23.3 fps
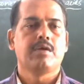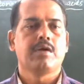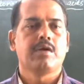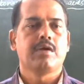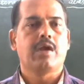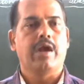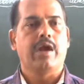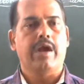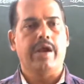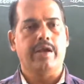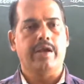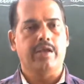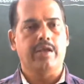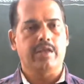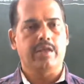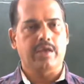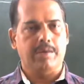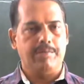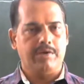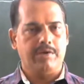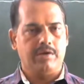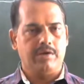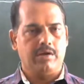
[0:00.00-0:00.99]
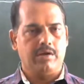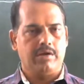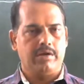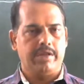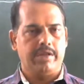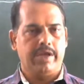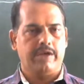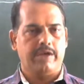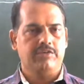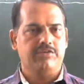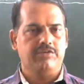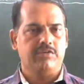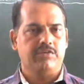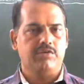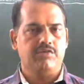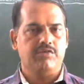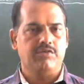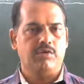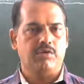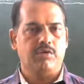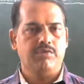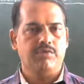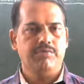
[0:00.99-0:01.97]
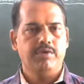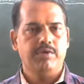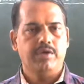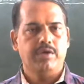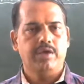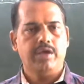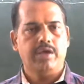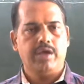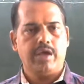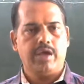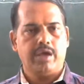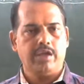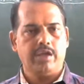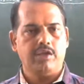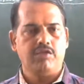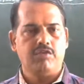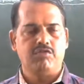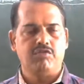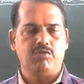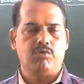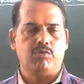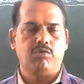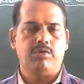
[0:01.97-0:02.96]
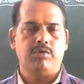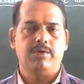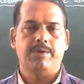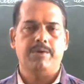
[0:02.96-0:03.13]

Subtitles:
and chemical reactions of any sort.